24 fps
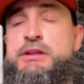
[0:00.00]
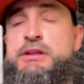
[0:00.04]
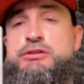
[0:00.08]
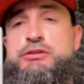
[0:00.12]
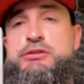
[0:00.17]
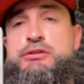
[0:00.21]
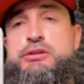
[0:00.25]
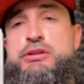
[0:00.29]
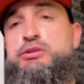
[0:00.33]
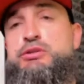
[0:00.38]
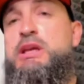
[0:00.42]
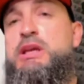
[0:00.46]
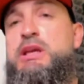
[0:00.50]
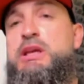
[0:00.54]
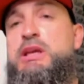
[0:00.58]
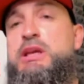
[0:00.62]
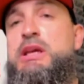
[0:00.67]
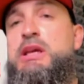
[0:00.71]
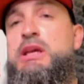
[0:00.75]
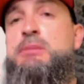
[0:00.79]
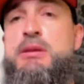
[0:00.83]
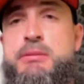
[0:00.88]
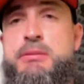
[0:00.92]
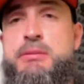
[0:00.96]
so that you keep
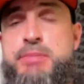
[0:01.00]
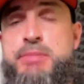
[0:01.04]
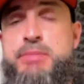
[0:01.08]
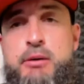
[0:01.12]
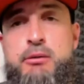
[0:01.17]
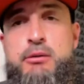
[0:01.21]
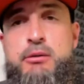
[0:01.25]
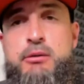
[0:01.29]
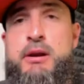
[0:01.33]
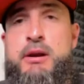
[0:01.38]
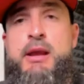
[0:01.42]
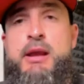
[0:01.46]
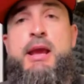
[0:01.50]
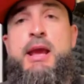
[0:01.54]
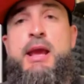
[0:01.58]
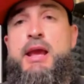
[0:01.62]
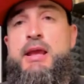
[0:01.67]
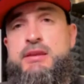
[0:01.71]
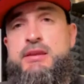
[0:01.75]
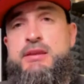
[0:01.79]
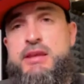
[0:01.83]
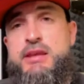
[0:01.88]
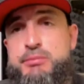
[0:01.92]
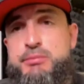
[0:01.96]
them in power
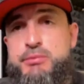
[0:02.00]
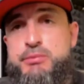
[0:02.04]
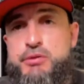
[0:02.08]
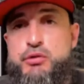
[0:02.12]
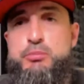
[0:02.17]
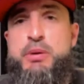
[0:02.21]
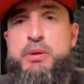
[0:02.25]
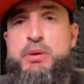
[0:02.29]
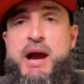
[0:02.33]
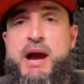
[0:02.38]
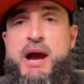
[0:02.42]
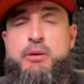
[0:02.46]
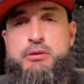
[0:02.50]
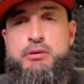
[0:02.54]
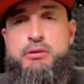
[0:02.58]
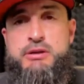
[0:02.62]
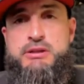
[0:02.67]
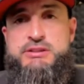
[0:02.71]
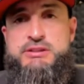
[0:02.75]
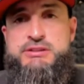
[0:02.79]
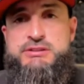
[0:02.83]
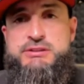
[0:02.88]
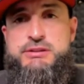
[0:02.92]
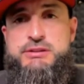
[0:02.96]
and keep you
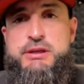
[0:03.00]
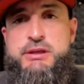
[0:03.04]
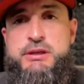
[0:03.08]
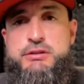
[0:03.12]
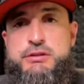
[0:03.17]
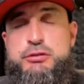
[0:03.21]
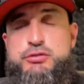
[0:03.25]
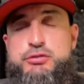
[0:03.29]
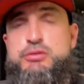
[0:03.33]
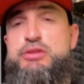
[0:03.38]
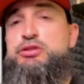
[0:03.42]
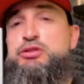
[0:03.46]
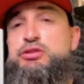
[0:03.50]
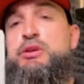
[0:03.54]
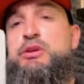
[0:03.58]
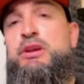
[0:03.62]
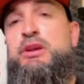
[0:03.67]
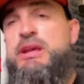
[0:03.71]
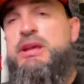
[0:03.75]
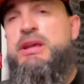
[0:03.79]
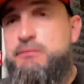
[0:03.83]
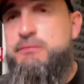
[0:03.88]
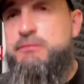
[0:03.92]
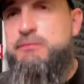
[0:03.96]
powerless, so that you
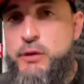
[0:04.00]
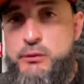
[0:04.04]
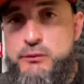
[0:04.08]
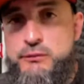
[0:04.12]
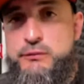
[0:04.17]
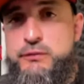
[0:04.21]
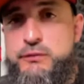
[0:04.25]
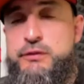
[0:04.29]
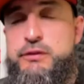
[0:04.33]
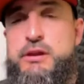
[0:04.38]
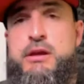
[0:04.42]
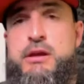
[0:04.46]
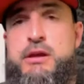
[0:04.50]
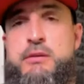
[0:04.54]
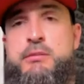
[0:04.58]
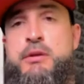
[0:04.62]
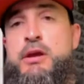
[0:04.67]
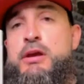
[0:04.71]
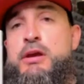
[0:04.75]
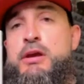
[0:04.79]
keep voting for them,